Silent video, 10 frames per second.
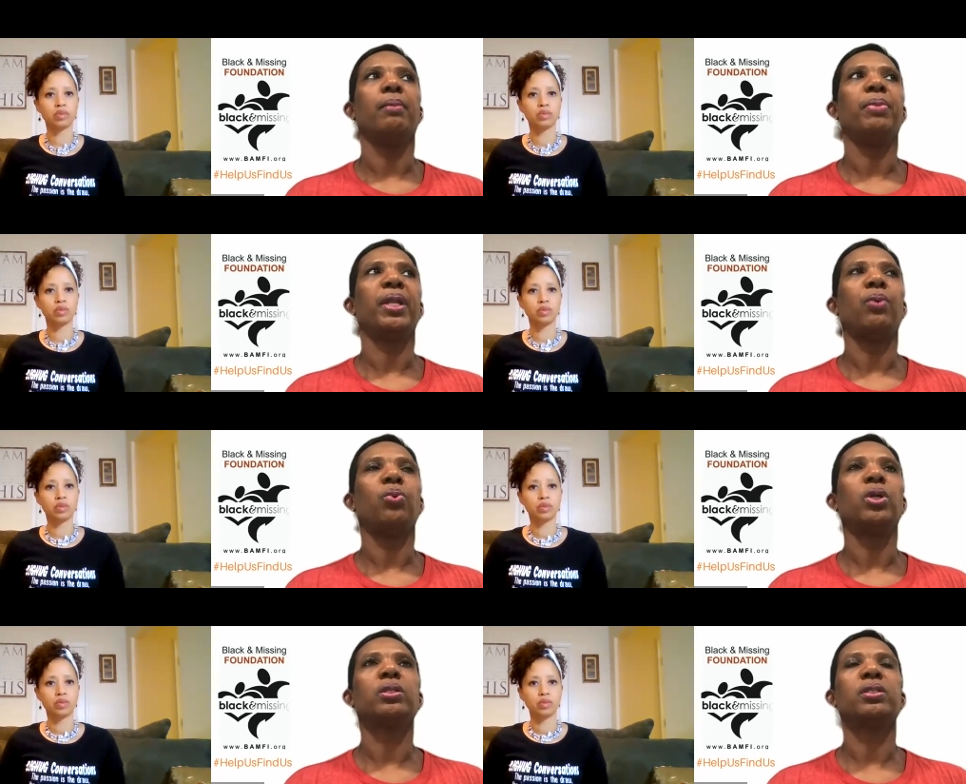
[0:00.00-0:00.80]
Speaker 1: but I
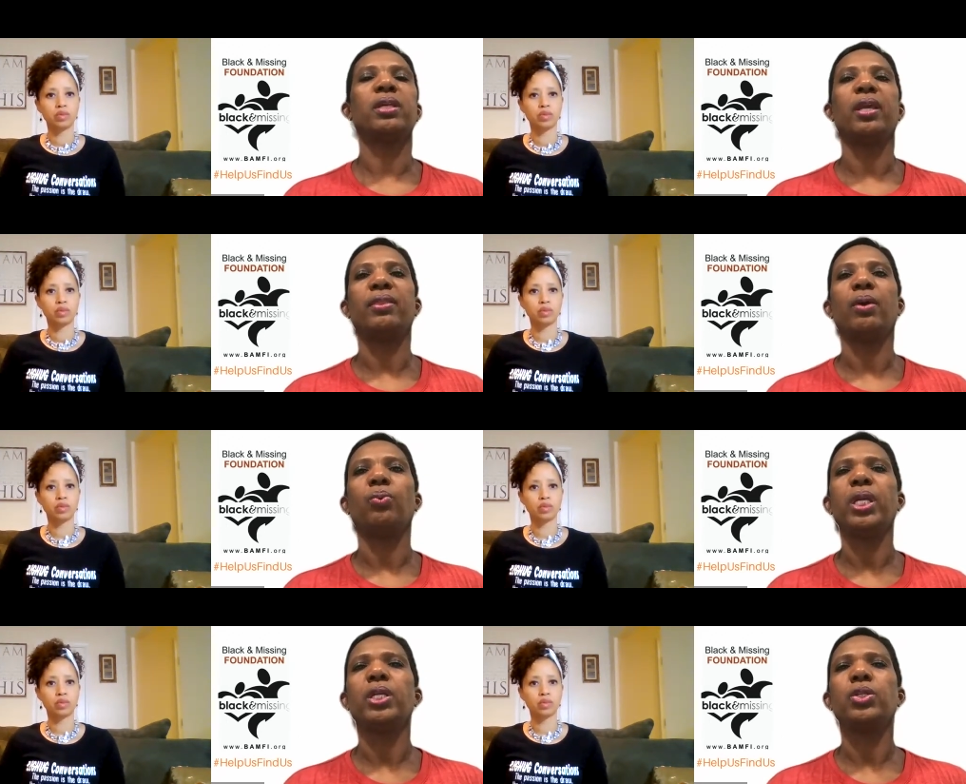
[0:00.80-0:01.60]
will say that
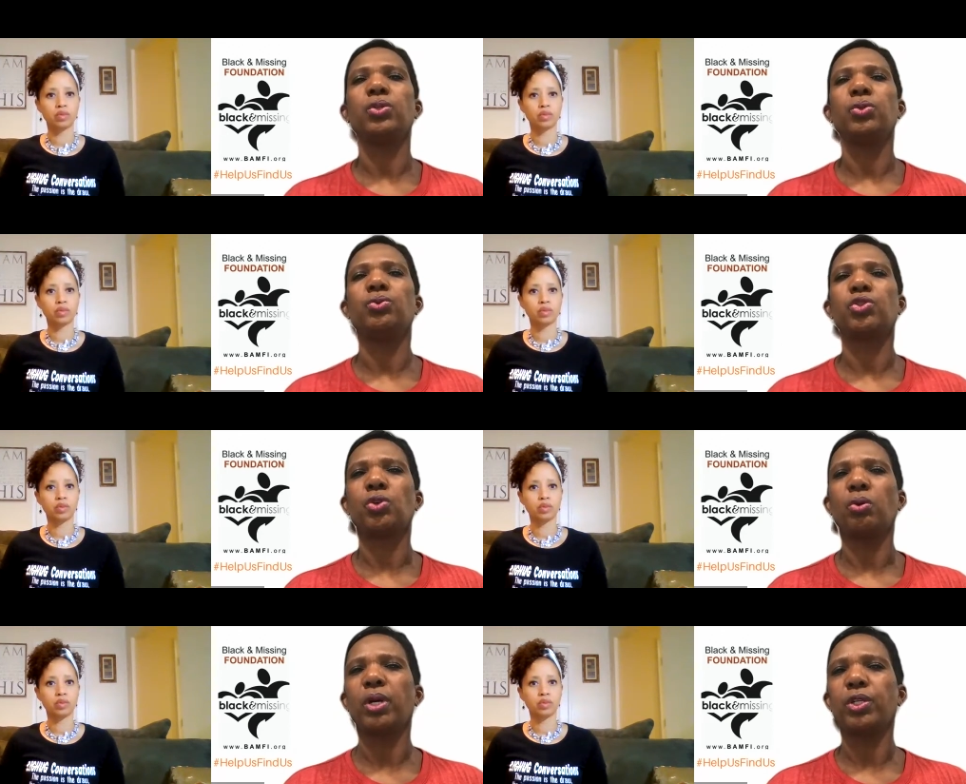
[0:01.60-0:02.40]
we can do
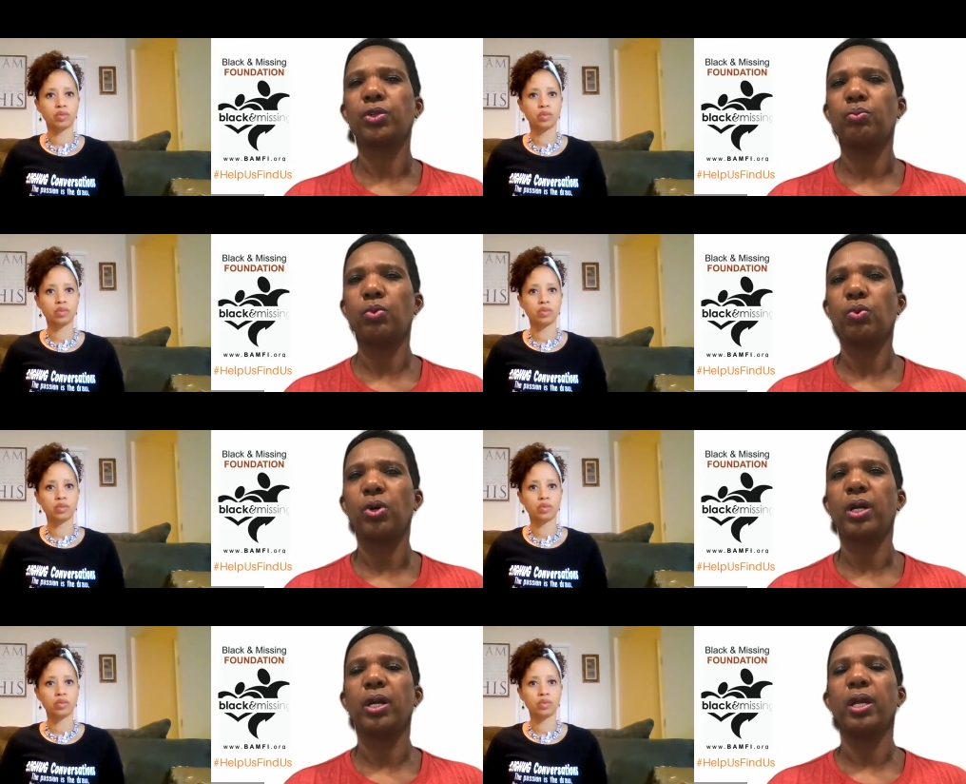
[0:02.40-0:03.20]
so much
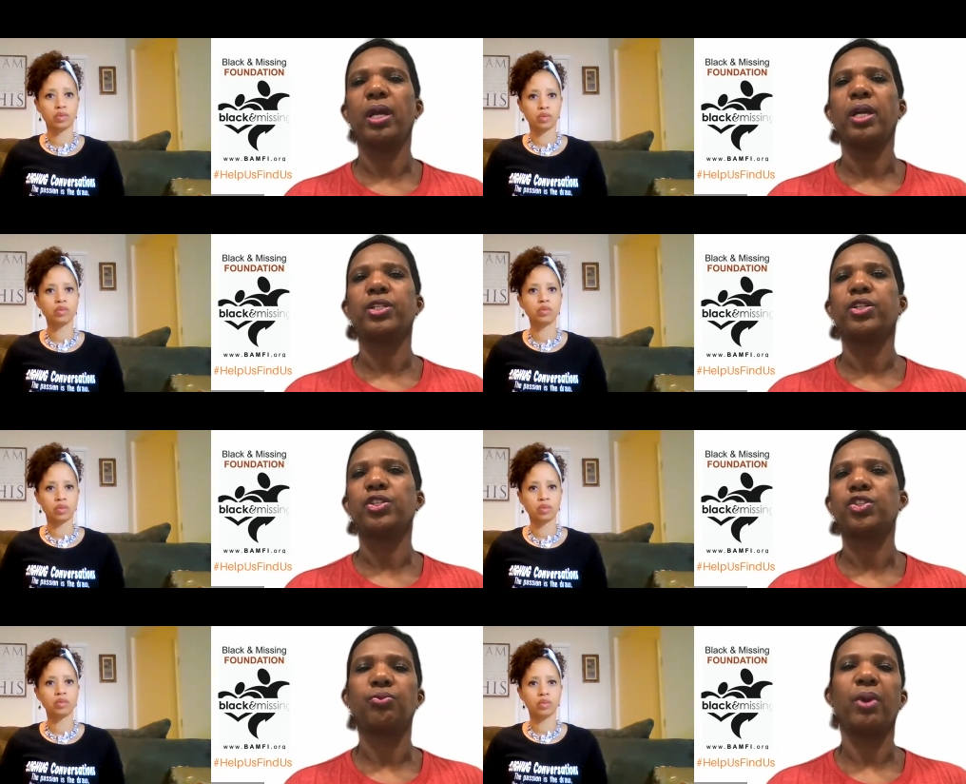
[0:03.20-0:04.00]
more to
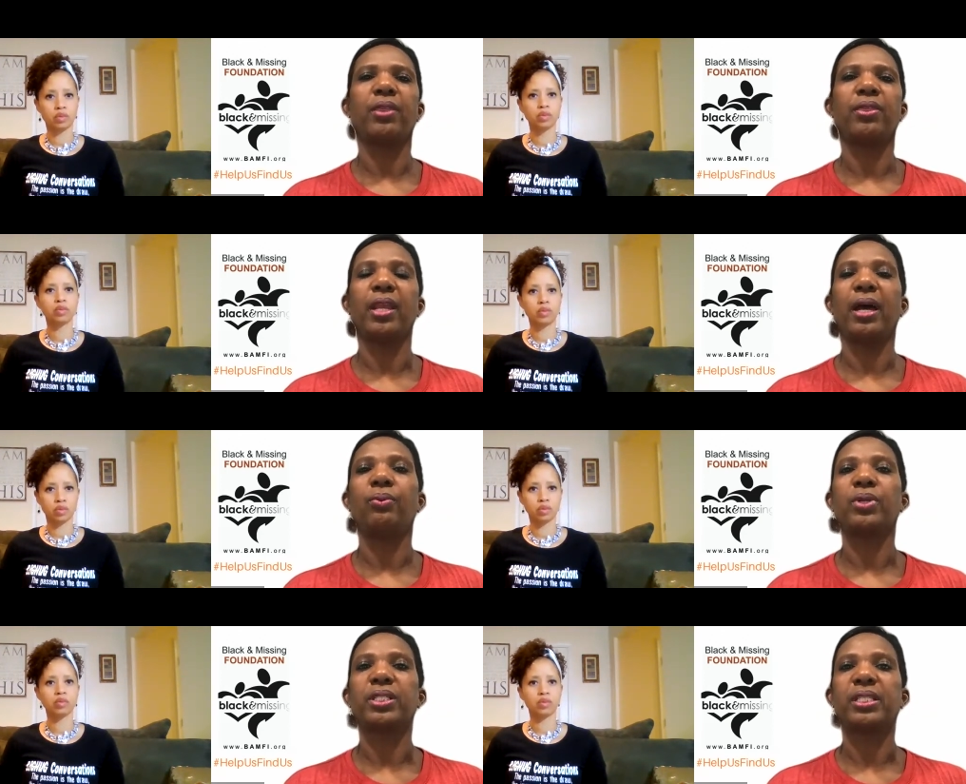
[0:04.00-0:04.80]
strengthen
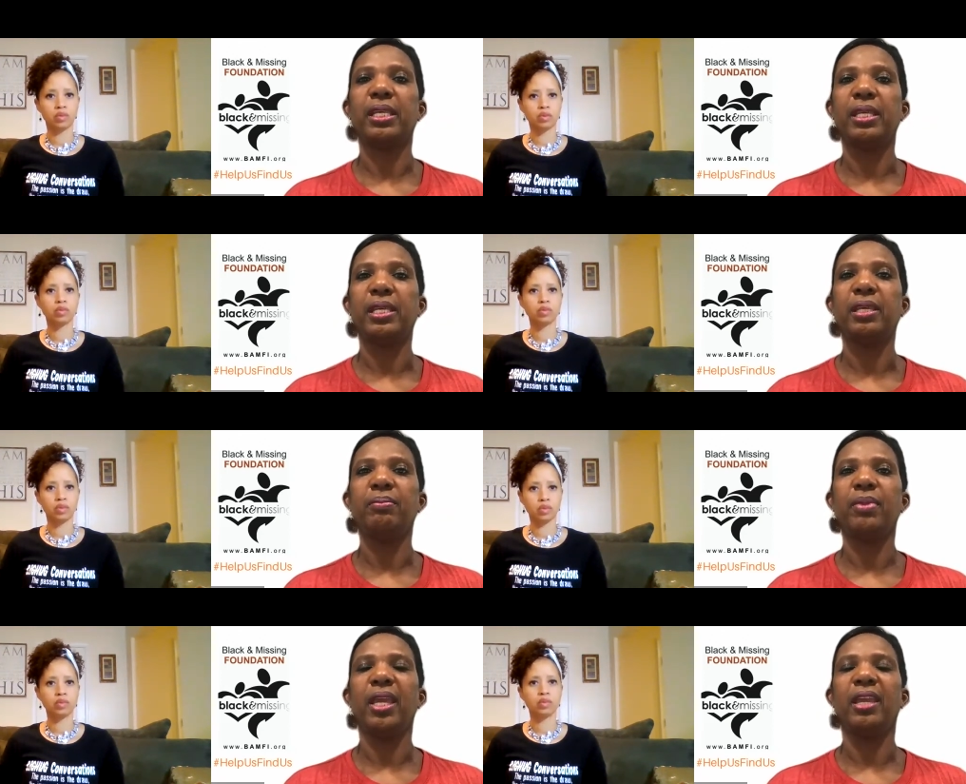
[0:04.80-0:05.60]
our
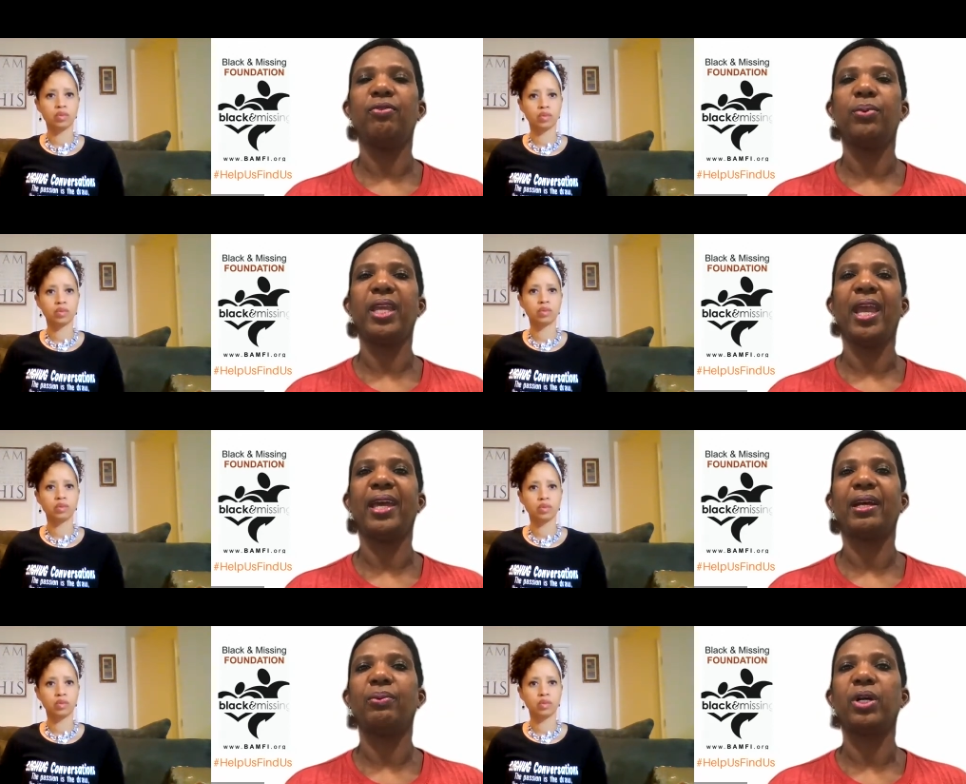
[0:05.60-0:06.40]
team if we
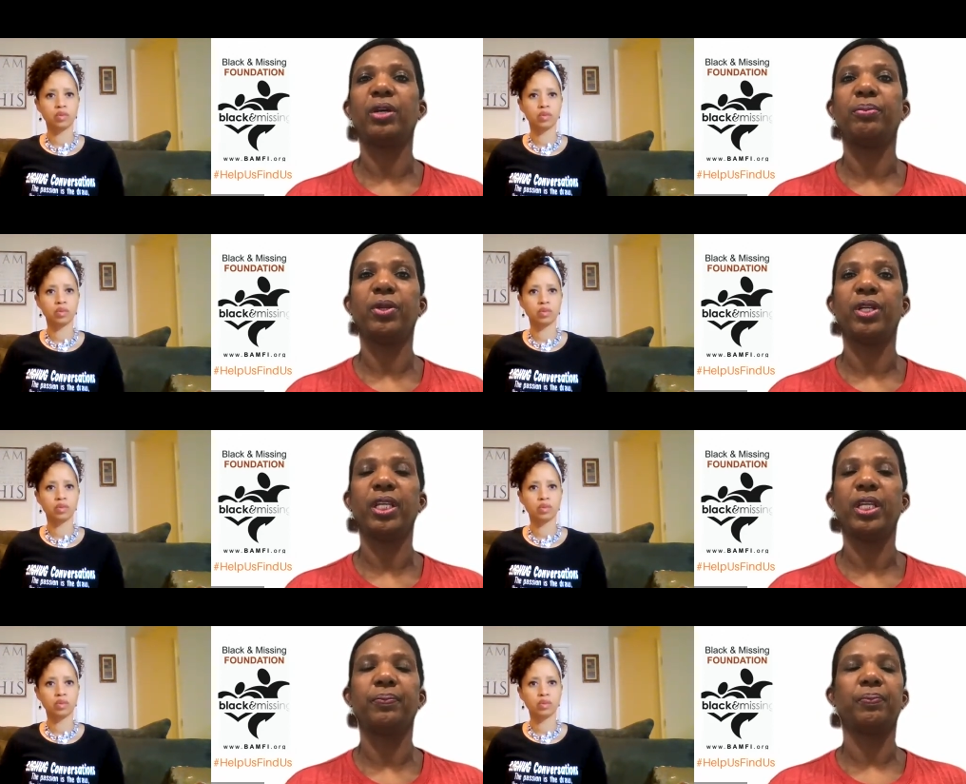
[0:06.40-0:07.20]
had our
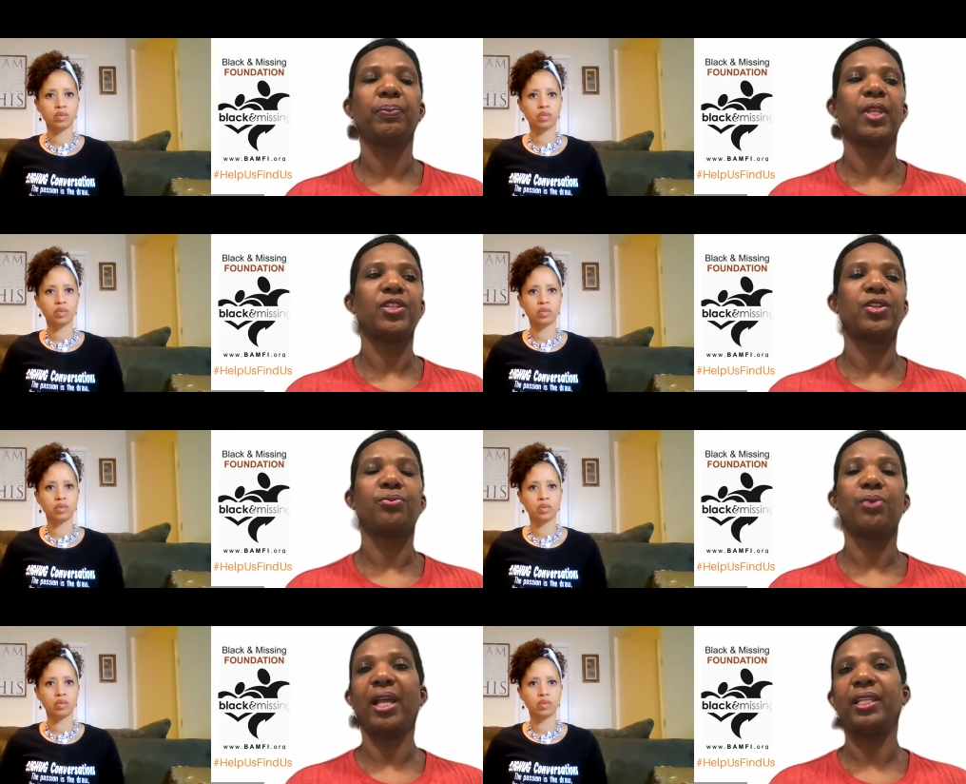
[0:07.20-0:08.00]
community to
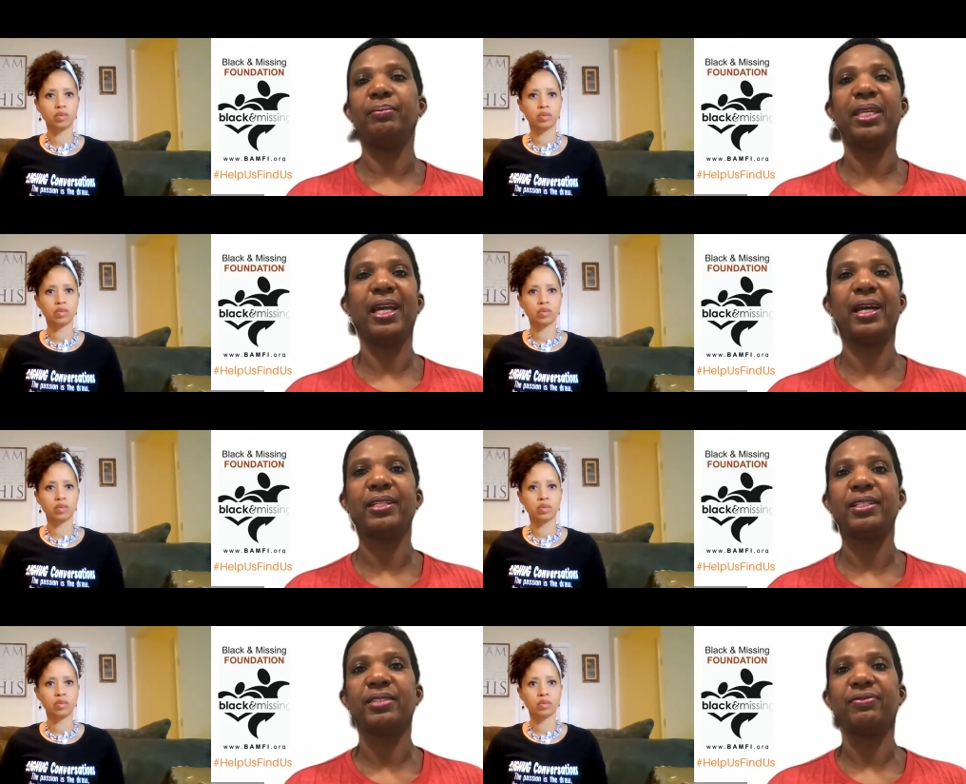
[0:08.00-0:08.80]
rally
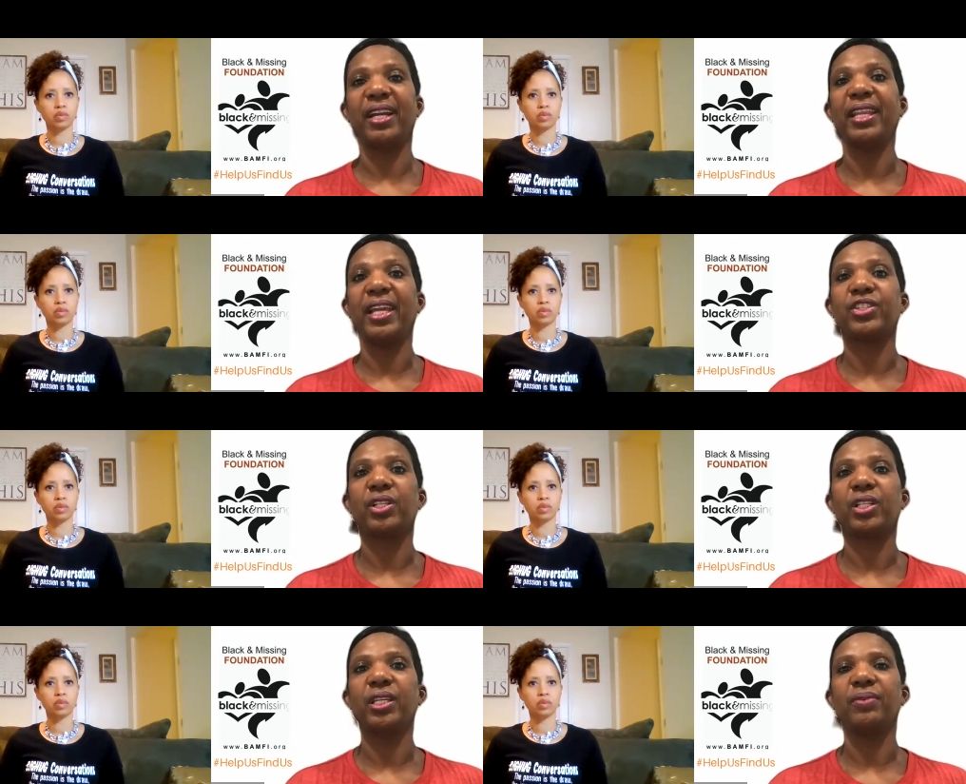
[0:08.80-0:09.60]
behind us
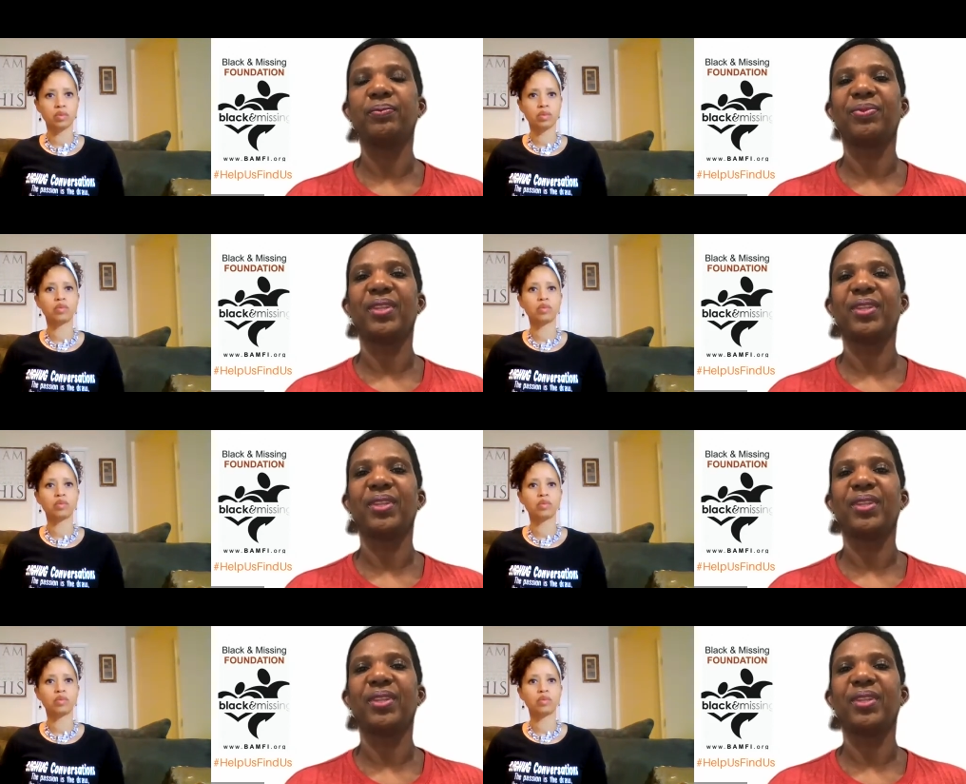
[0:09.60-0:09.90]
financially,